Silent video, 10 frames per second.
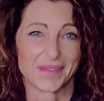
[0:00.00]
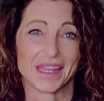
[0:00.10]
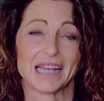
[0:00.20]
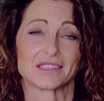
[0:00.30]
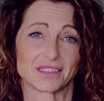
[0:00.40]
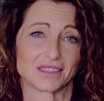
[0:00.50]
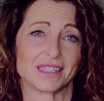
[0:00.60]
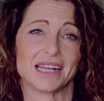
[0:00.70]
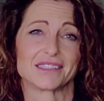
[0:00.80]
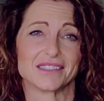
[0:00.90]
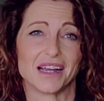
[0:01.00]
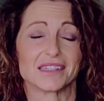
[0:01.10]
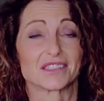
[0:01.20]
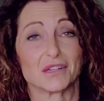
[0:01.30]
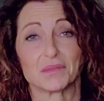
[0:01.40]
that's
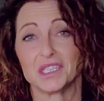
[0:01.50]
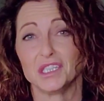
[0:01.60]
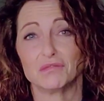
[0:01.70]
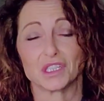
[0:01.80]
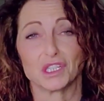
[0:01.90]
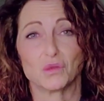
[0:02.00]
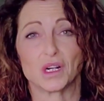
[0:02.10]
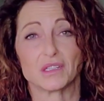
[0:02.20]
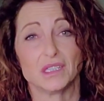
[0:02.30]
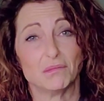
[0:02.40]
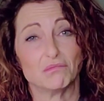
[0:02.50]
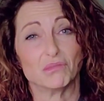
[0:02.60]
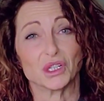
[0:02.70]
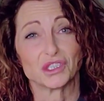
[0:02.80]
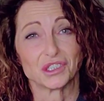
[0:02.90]
not something you really want to
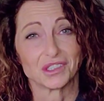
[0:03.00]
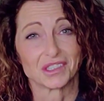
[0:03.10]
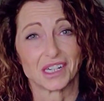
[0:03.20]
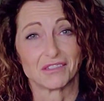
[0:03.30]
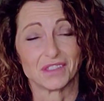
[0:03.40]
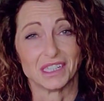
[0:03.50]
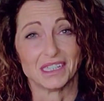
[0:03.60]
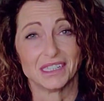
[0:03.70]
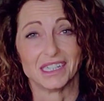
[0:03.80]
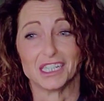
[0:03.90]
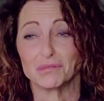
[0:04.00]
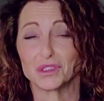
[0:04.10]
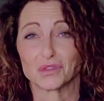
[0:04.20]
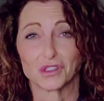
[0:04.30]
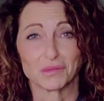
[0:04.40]
immerse yourself in and
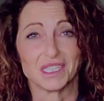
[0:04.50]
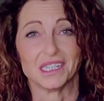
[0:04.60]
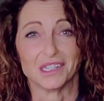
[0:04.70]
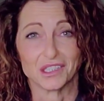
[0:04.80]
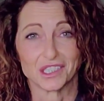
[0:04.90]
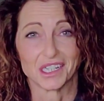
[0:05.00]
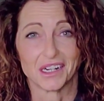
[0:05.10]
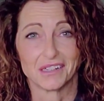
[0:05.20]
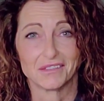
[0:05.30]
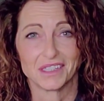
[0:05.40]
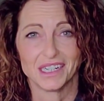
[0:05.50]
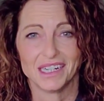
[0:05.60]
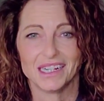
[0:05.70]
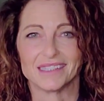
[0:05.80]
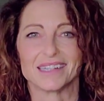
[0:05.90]
absorb the energy of.
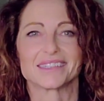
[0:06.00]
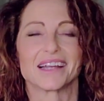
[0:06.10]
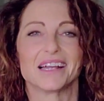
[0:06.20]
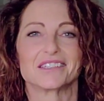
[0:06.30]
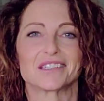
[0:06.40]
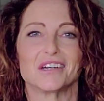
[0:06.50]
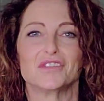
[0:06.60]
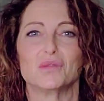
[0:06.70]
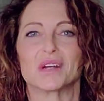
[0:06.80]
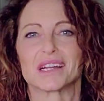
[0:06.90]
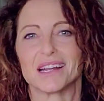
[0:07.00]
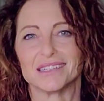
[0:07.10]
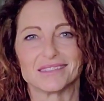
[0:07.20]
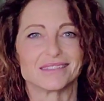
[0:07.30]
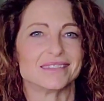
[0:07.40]
That's the kind of stuff you want to
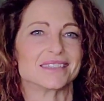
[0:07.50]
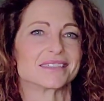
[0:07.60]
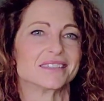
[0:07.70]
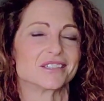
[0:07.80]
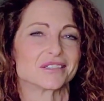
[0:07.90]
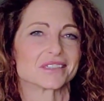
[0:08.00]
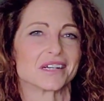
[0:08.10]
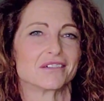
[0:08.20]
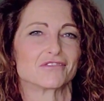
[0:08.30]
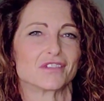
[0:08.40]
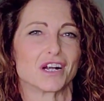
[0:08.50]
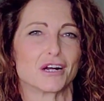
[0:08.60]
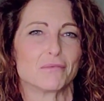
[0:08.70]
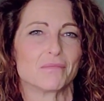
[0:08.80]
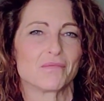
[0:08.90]
kind of distance yourself
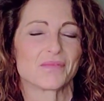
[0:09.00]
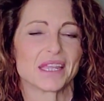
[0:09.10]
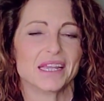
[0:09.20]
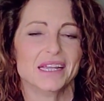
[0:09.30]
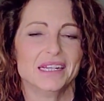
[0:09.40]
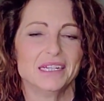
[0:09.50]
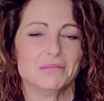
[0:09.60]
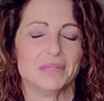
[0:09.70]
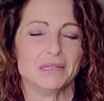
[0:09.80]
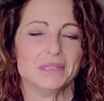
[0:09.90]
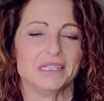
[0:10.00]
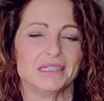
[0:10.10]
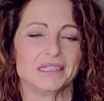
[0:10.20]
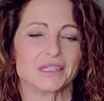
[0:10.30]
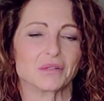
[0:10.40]
from.
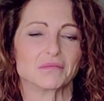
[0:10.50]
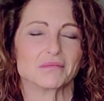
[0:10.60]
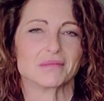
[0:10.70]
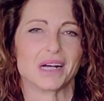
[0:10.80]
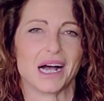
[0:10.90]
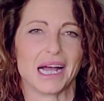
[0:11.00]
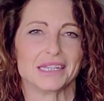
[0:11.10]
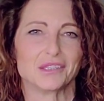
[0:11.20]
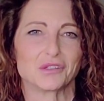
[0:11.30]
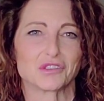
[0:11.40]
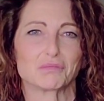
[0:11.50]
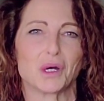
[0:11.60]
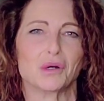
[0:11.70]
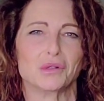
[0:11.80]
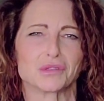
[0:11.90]
Maybe, hide those
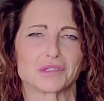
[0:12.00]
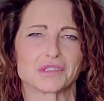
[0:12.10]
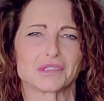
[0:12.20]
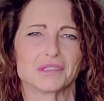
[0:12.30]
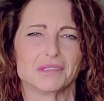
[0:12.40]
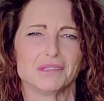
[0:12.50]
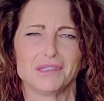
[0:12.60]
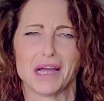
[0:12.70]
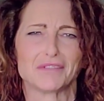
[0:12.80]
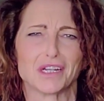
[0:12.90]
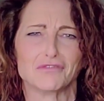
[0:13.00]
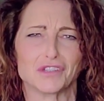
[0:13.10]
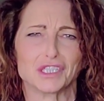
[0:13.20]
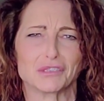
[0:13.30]
posts. You don't have to unfriend